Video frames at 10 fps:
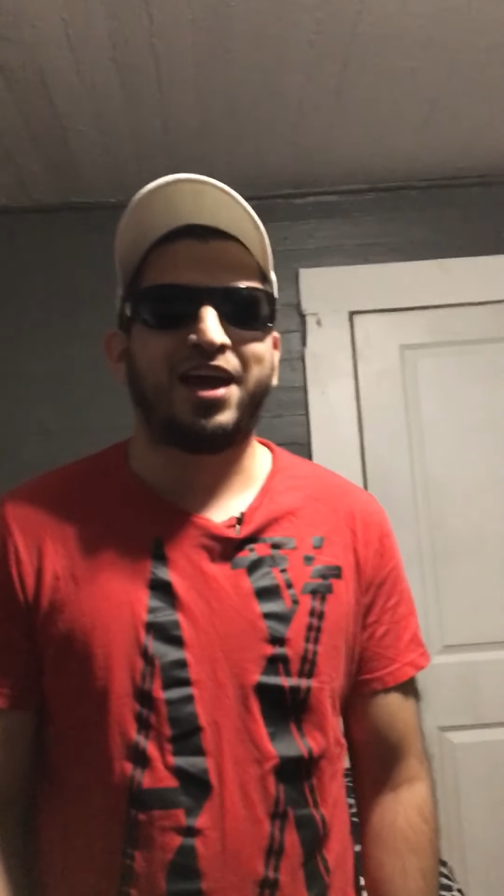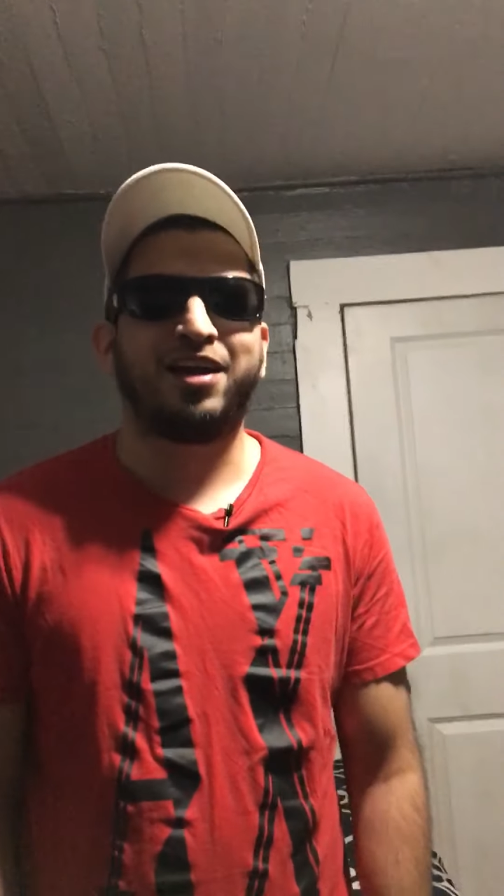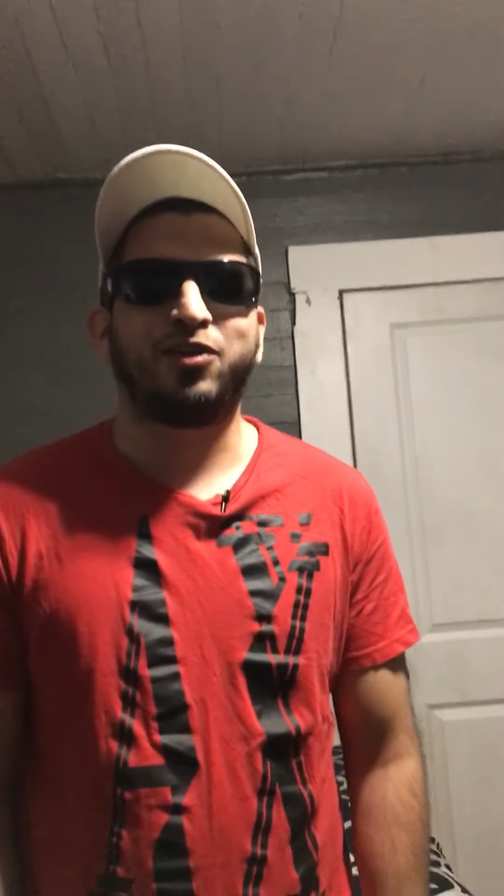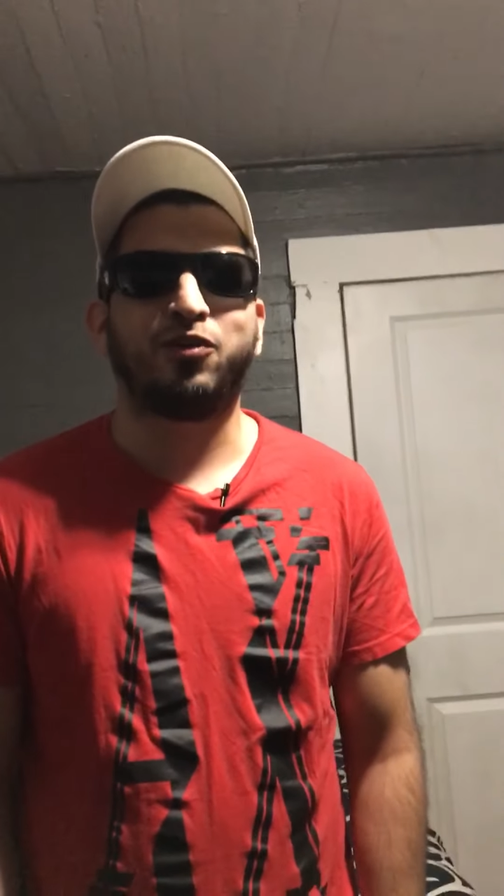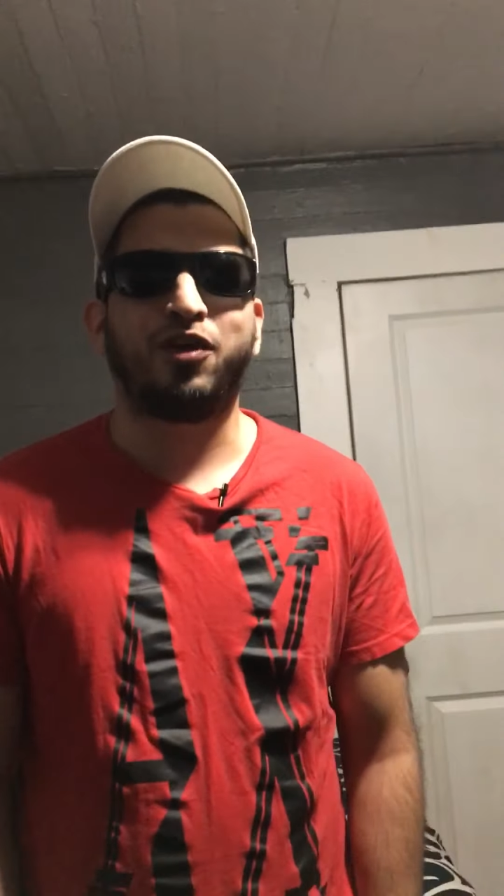
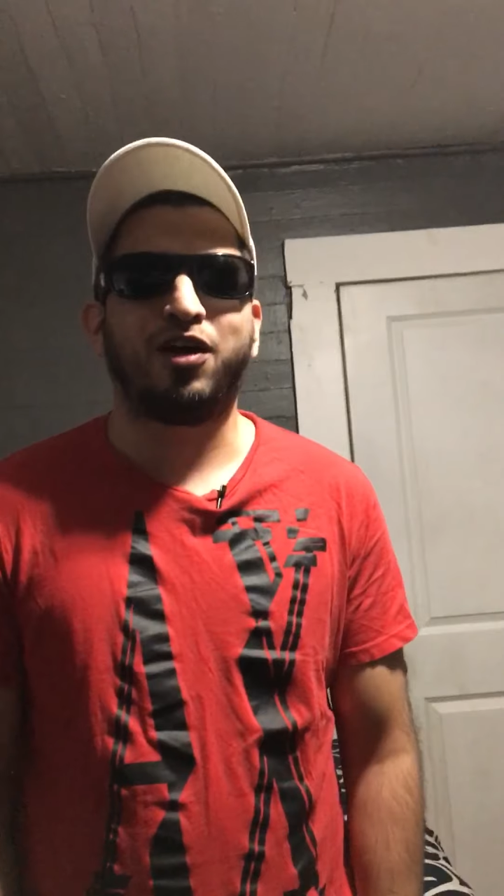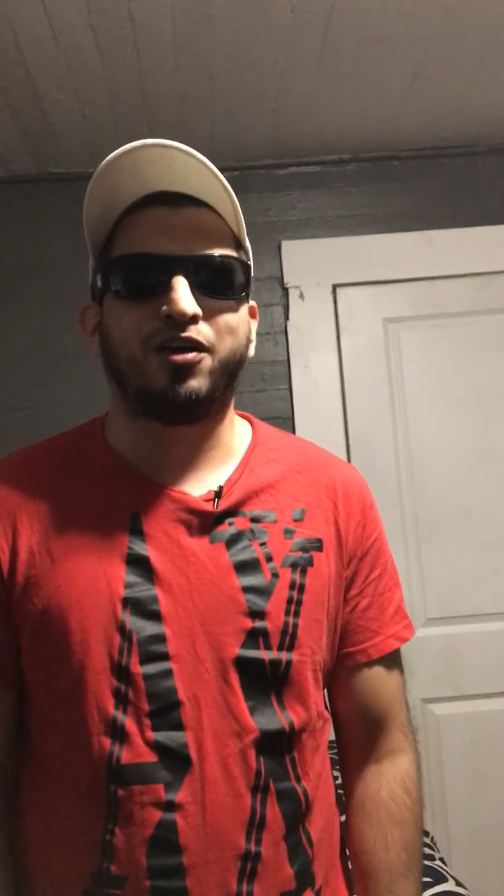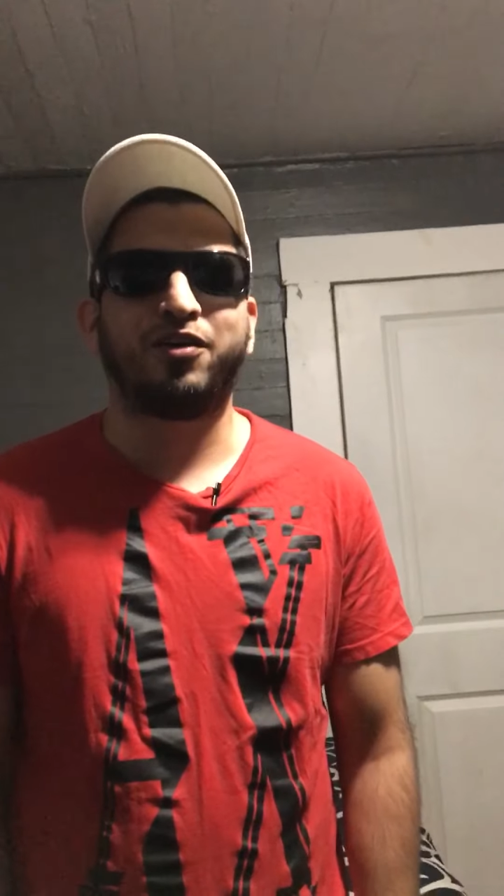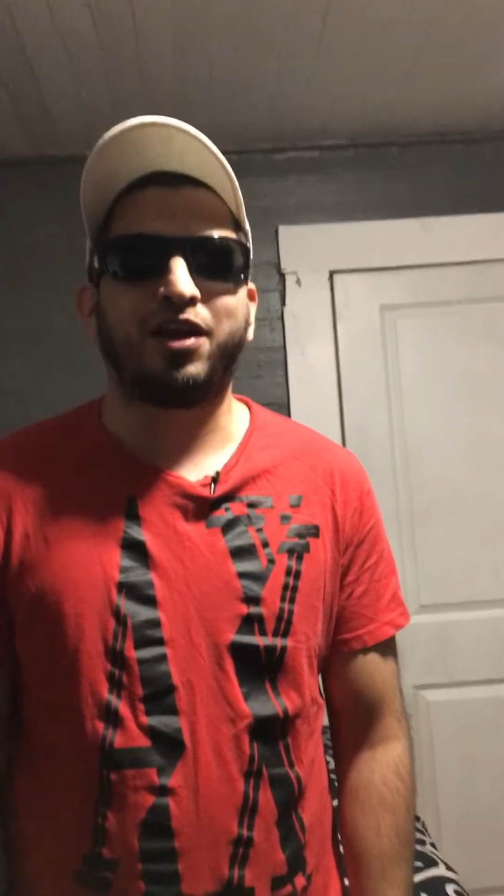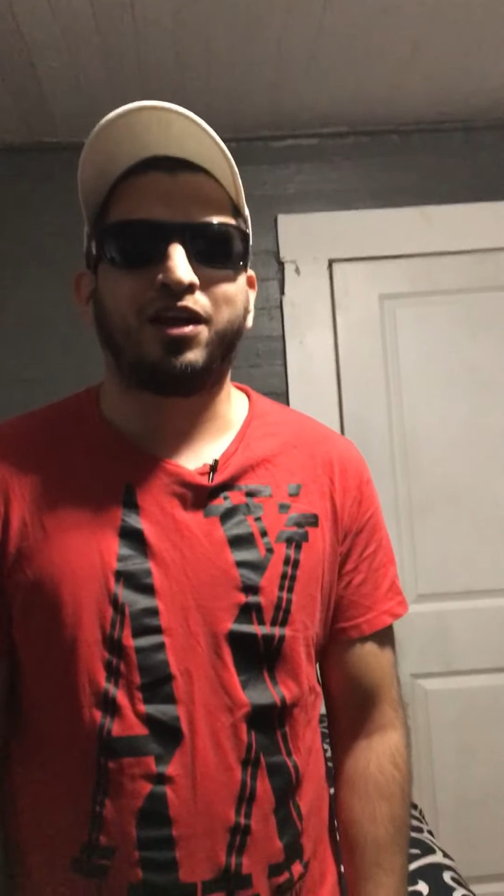little
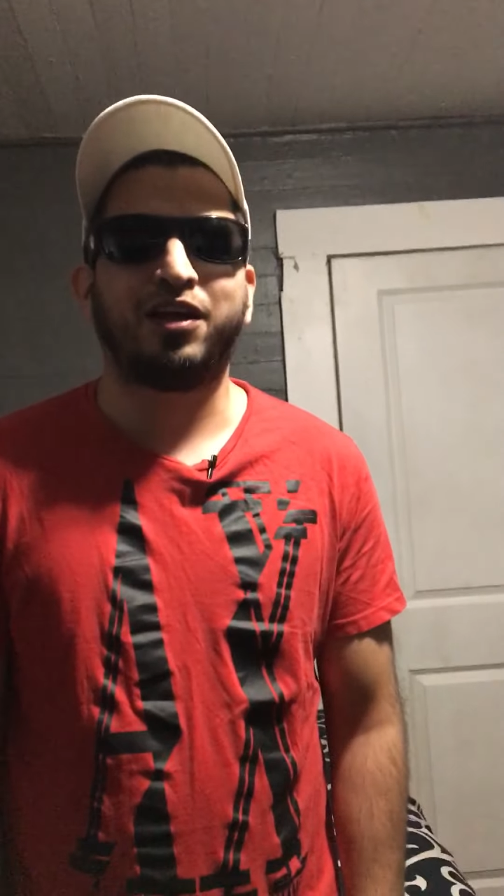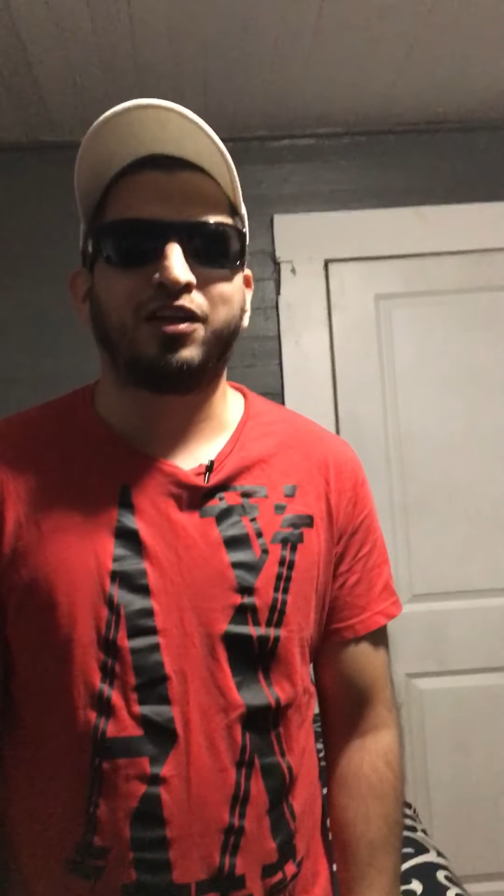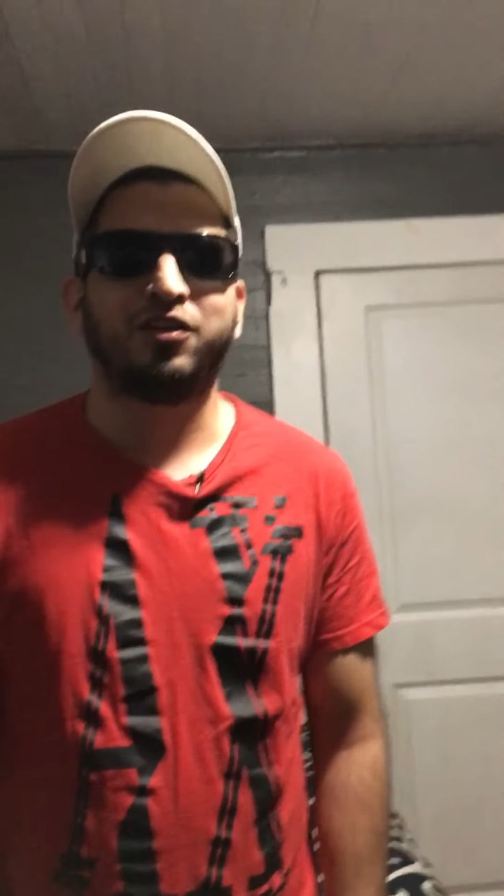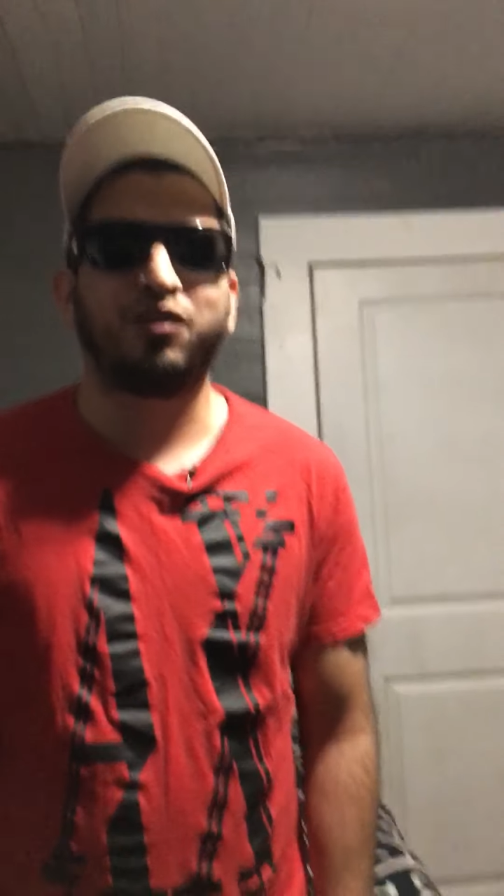daughter, and, you know,